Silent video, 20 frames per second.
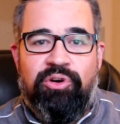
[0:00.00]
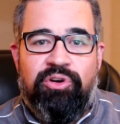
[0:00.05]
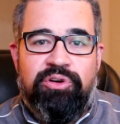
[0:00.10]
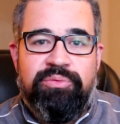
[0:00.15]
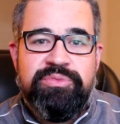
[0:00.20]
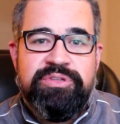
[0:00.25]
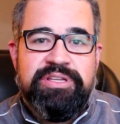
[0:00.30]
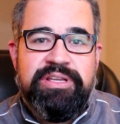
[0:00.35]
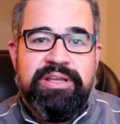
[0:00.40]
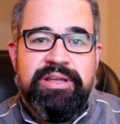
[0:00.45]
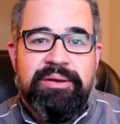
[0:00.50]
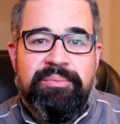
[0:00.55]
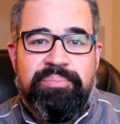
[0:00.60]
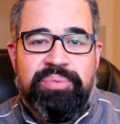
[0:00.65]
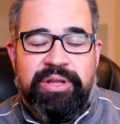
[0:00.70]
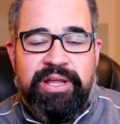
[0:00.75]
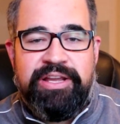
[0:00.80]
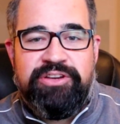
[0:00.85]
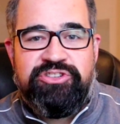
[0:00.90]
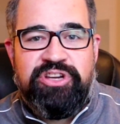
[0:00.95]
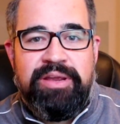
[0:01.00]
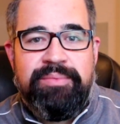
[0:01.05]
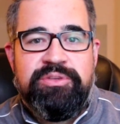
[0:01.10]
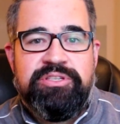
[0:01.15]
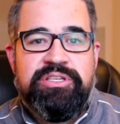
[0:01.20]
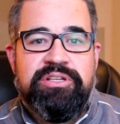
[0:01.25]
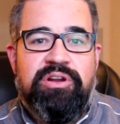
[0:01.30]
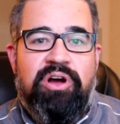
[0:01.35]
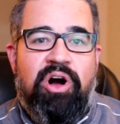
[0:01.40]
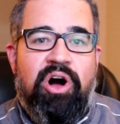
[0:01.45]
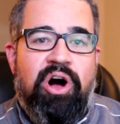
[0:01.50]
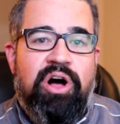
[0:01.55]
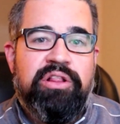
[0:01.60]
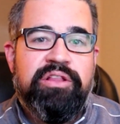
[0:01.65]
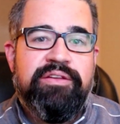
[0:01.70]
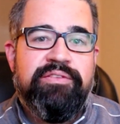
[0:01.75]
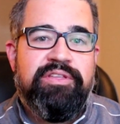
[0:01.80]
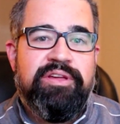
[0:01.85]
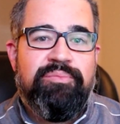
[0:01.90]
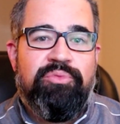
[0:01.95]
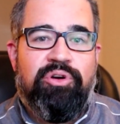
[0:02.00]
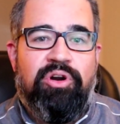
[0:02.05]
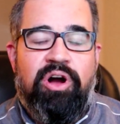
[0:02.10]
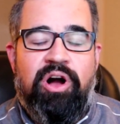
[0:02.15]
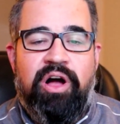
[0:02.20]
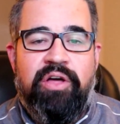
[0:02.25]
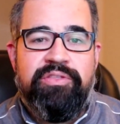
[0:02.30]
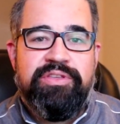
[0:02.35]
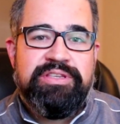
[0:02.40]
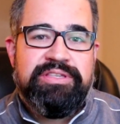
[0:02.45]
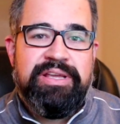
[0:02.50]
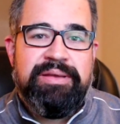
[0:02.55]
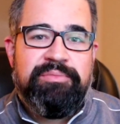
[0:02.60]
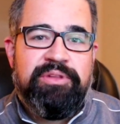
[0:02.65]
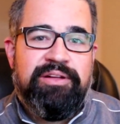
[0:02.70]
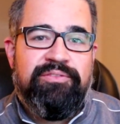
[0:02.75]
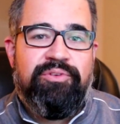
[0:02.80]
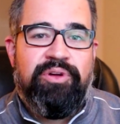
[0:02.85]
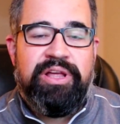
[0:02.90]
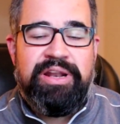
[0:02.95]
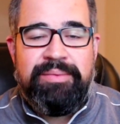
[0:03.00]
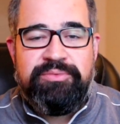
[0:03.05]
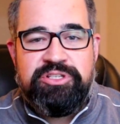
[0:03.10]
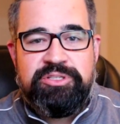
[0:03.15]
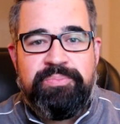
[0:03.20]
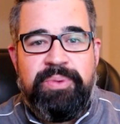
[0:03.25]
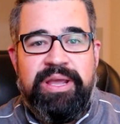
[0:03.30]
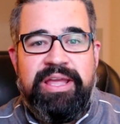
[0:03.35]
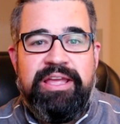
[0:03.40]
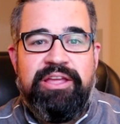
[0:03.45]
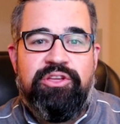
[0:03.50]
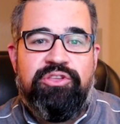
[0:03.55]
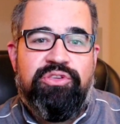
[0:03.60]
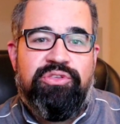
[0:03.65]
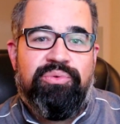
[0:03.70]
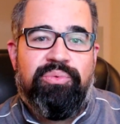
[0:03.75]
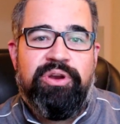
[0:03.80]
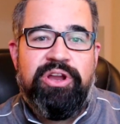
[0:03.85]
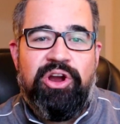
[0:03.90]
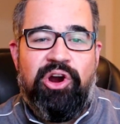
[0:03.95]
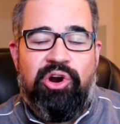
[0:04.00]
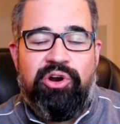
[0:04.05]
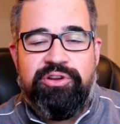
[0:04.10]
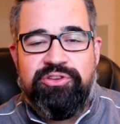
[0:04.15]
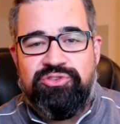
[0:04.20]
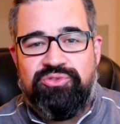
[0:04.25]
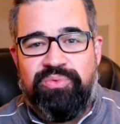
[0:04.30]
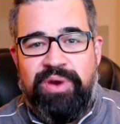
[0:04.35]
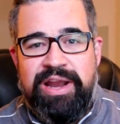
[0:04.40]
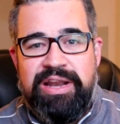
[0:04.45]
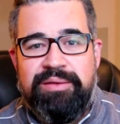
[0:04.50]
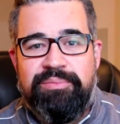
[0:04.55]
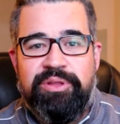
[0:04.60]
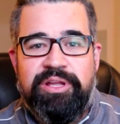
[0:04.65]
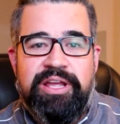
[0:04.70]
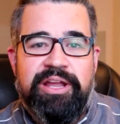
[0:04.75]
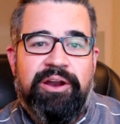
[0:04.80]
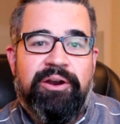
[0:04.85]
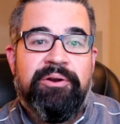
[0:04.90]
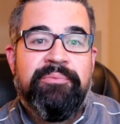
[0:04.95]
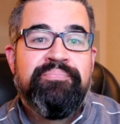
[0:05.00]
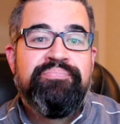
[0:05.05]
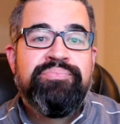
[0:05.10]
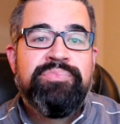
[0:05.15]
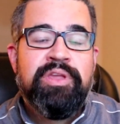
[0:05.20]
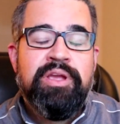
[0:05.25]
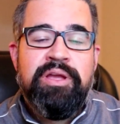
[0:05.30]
Ermsey, Blake Jameson, all of them are on the same level, and I'm just picking three artists randomly here.